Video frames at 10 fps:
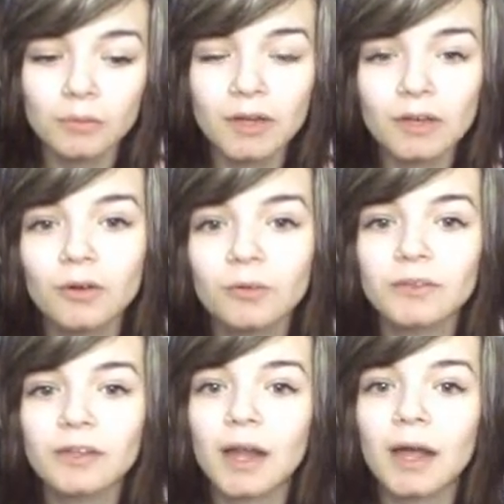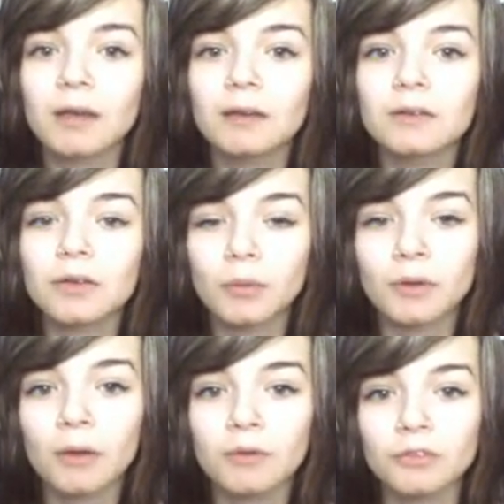when it comes to like going
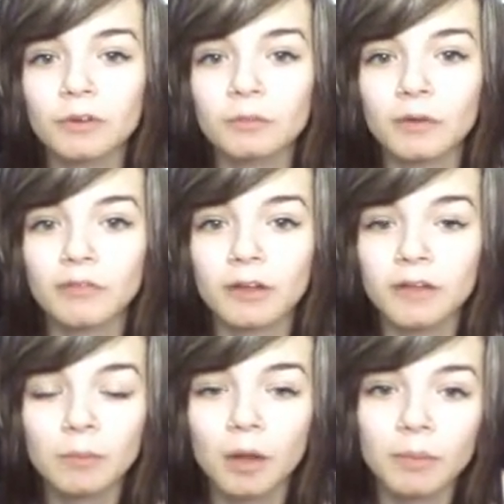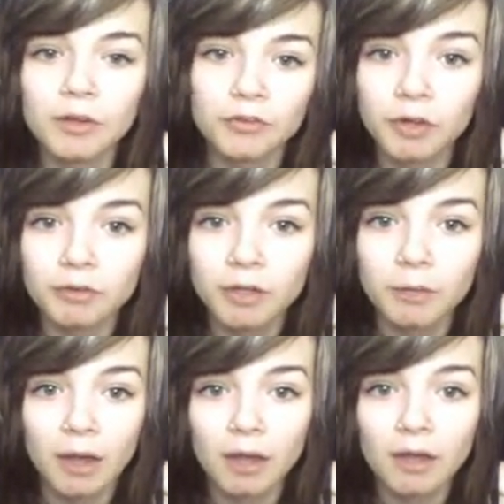out and drinking with my friends, I'm not a big drinker
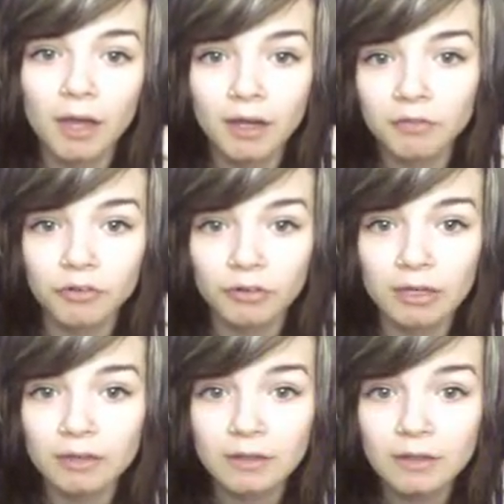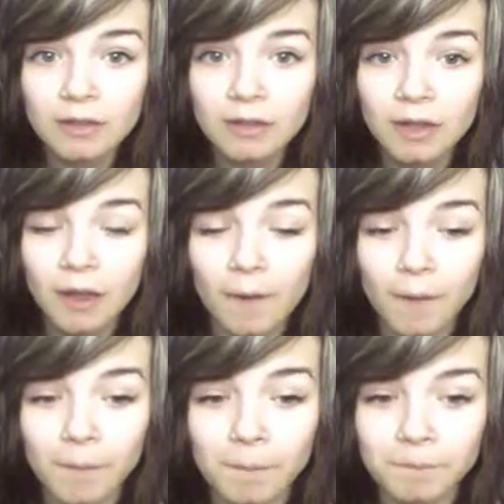anyway. I never drink.
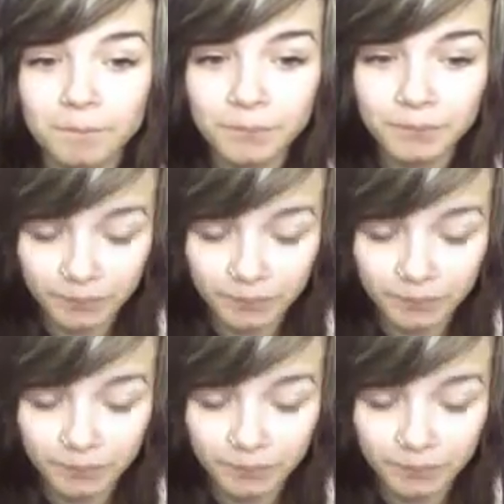If